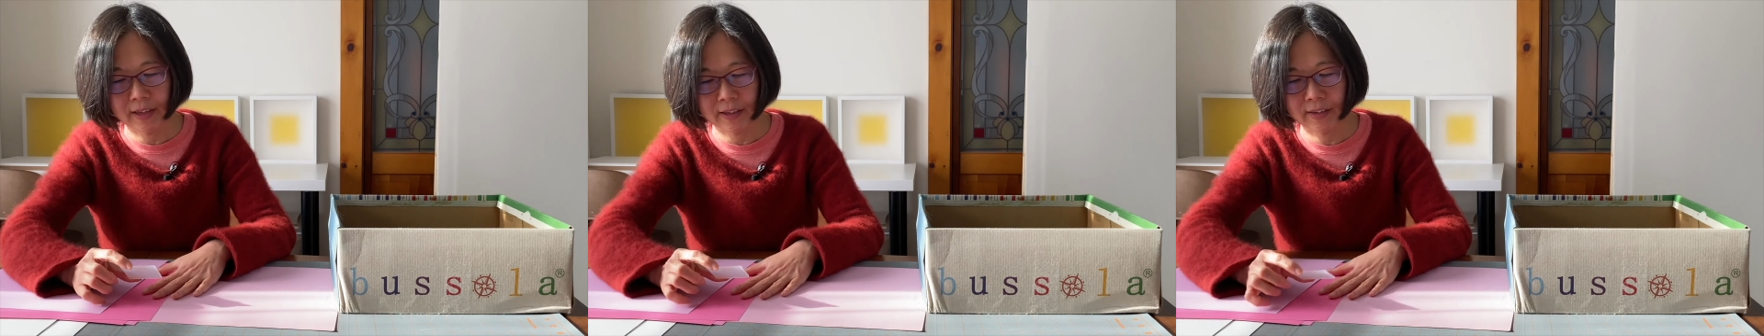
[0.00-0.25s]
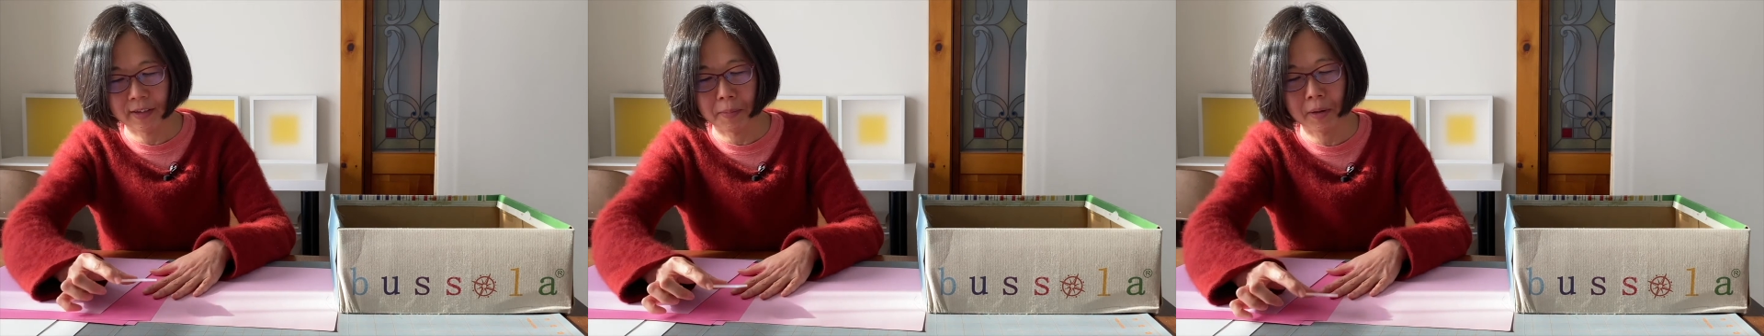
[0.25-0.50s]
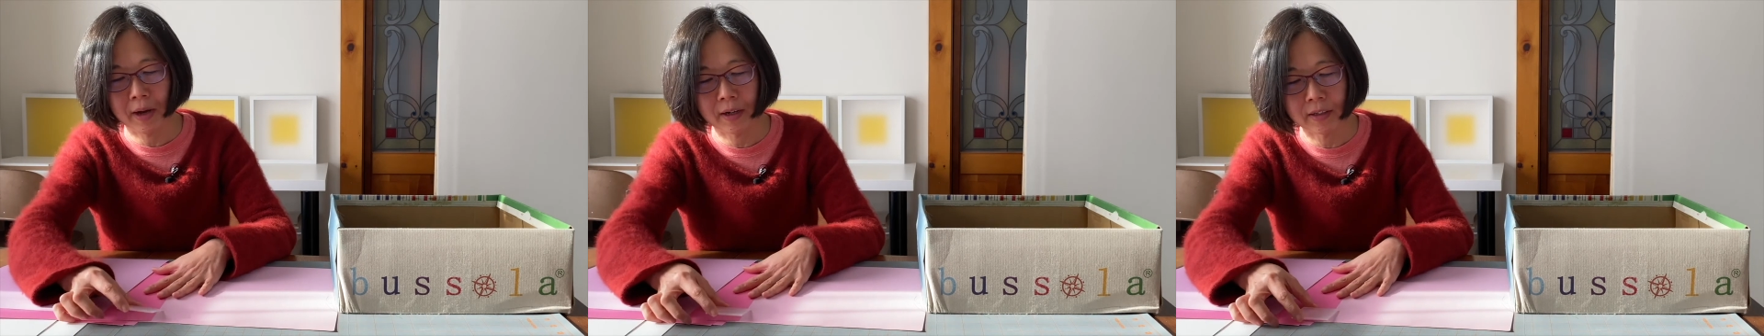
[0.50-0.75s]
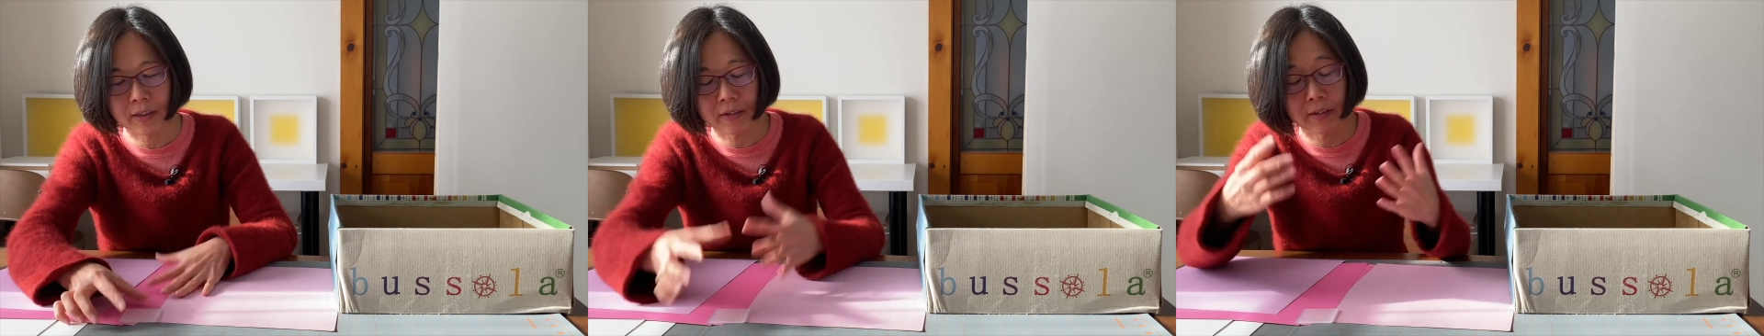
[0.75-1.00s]
same kind,
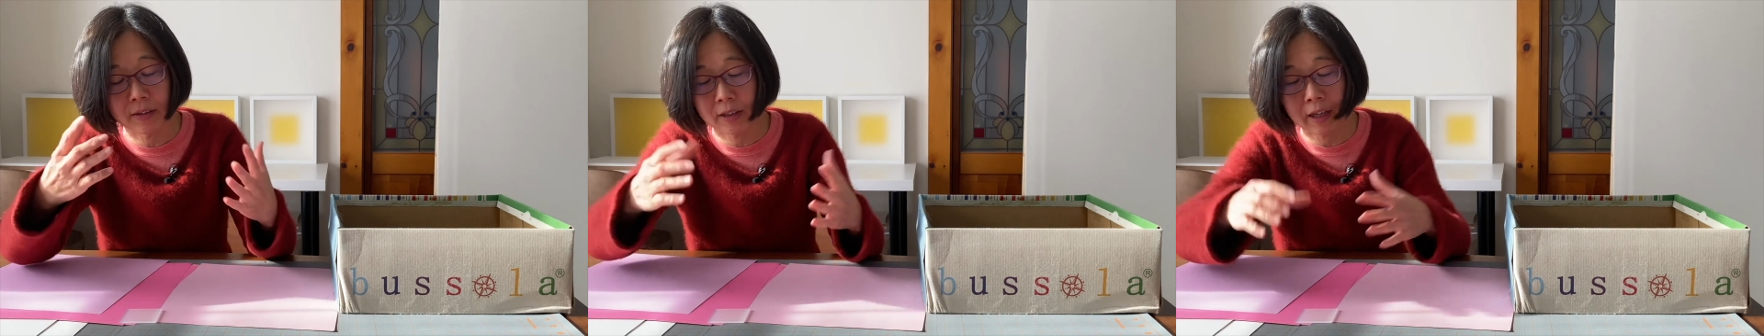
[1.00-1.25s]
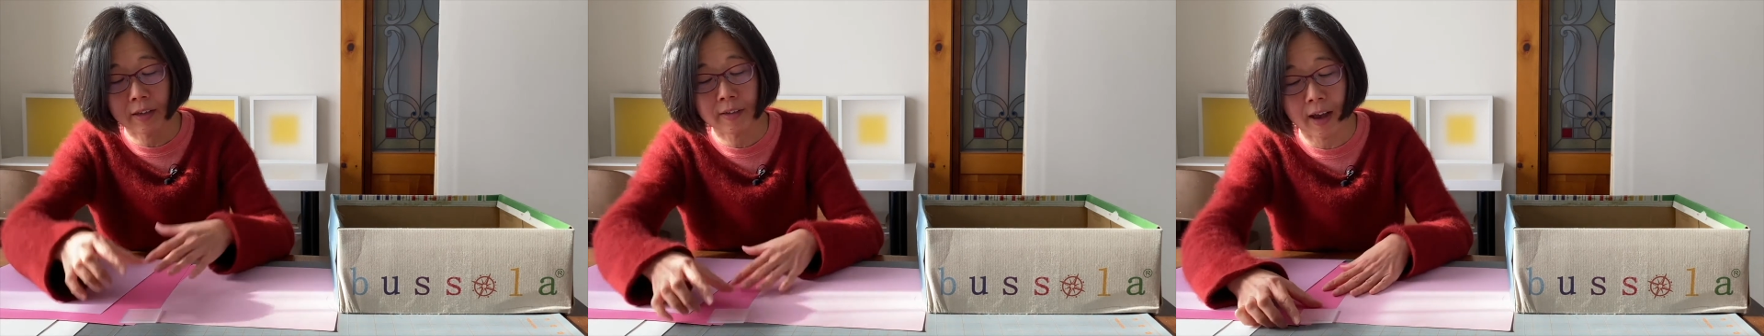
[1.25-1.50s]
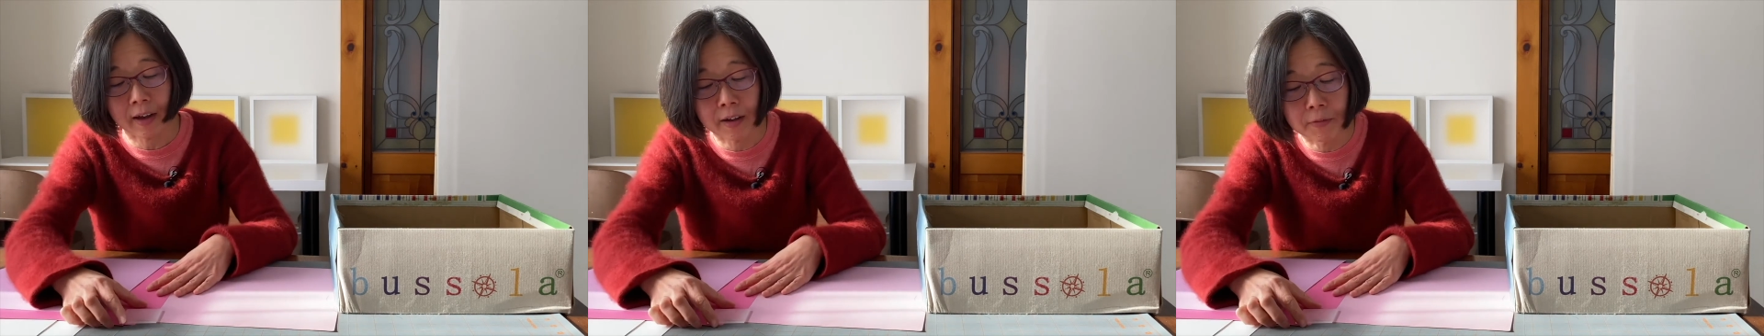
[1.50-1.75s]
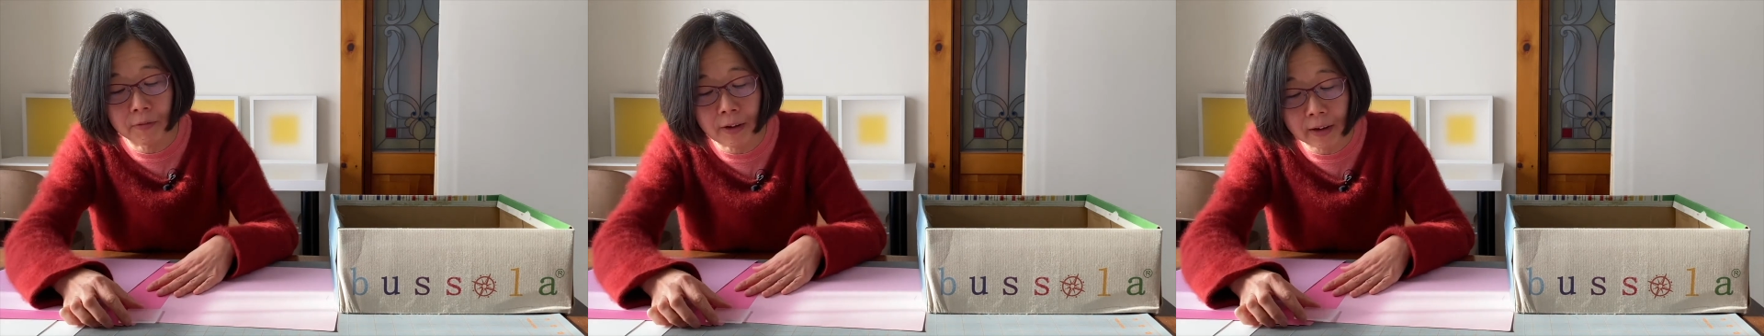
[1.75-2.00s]
the exact
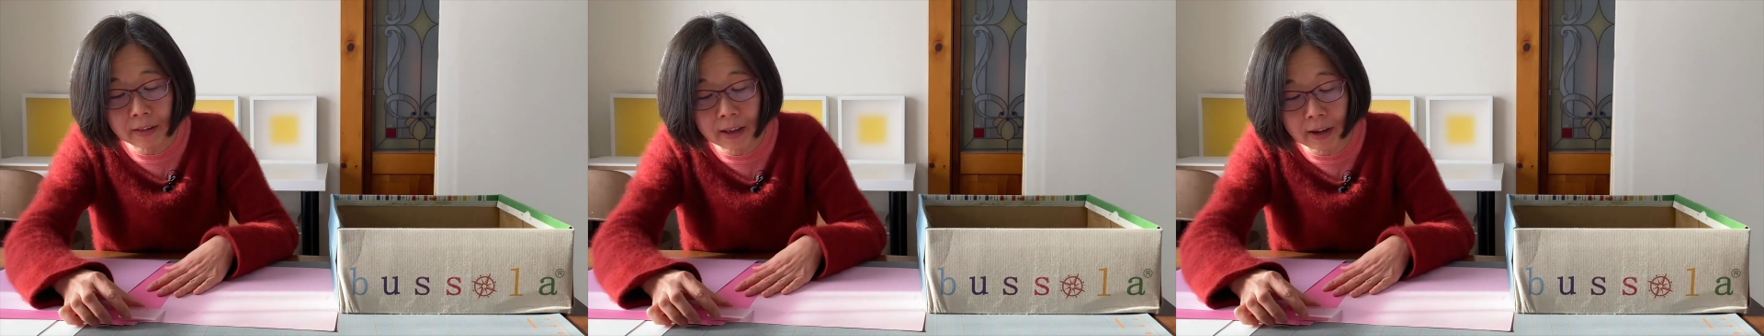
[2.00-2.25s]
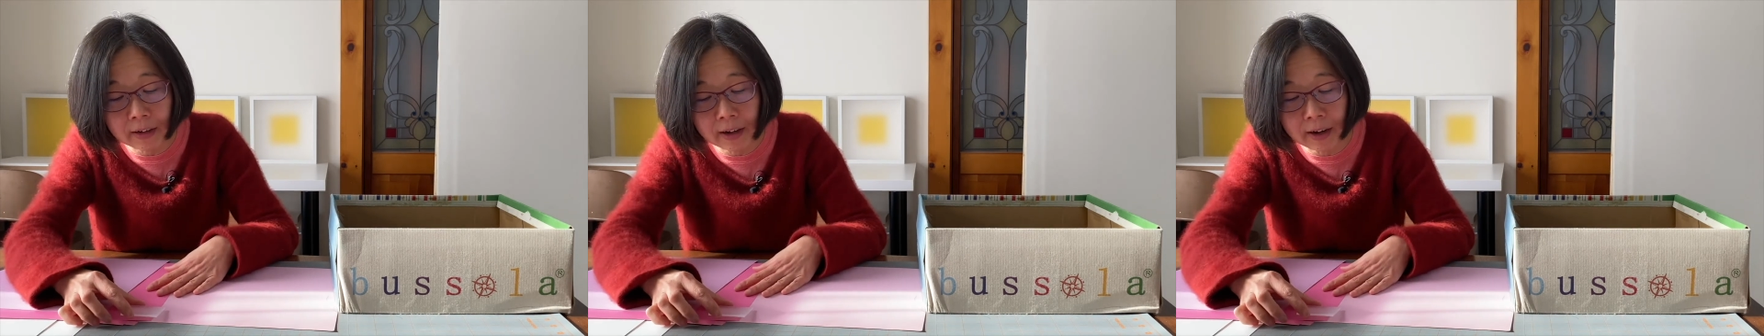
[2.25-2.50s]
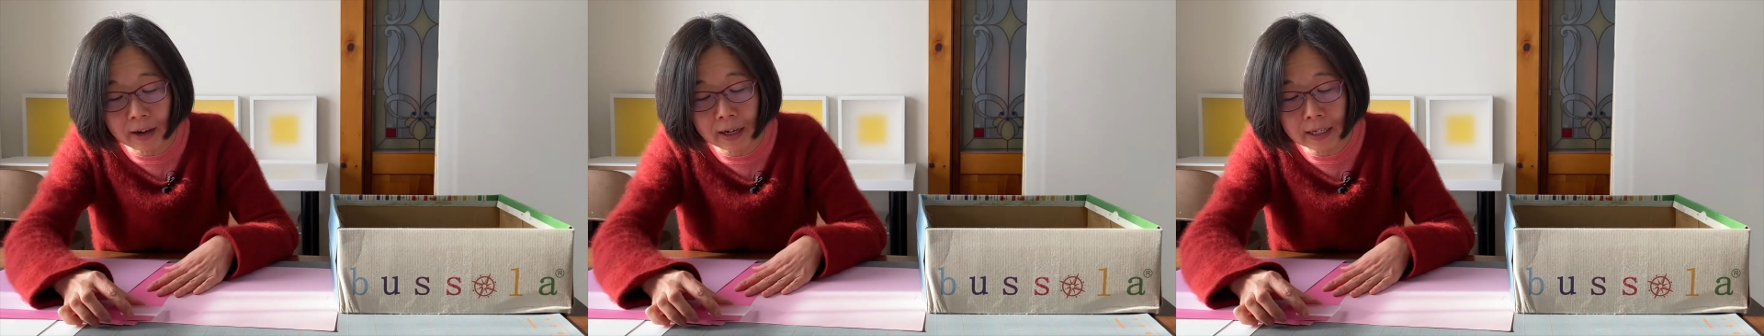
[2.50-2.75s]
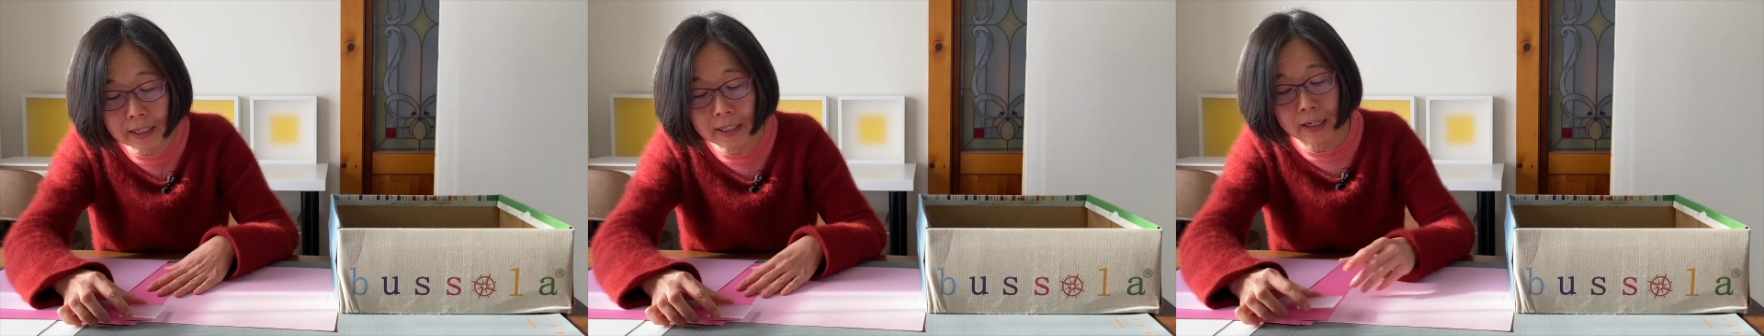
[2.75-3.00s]
effect that
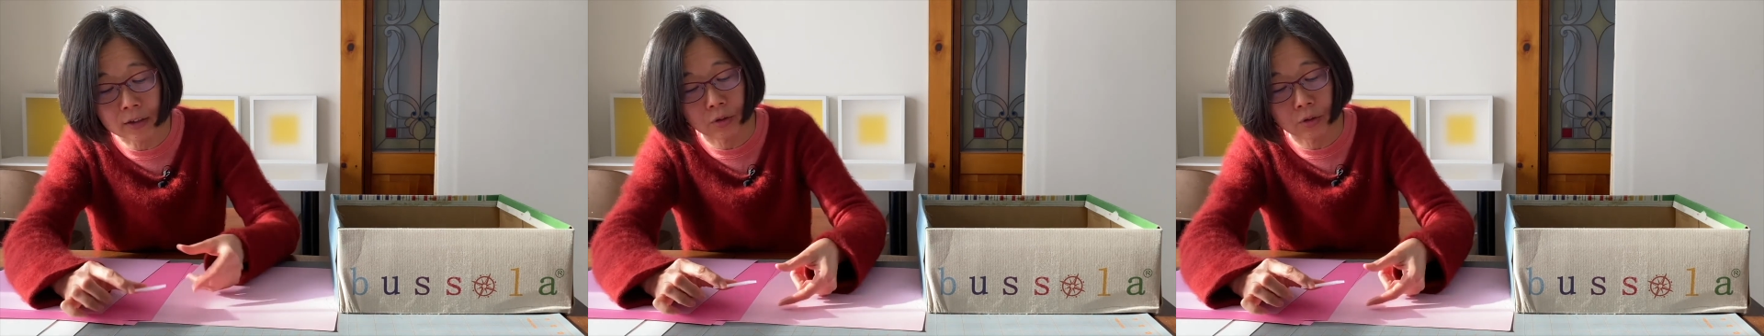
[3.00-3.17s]
I needed.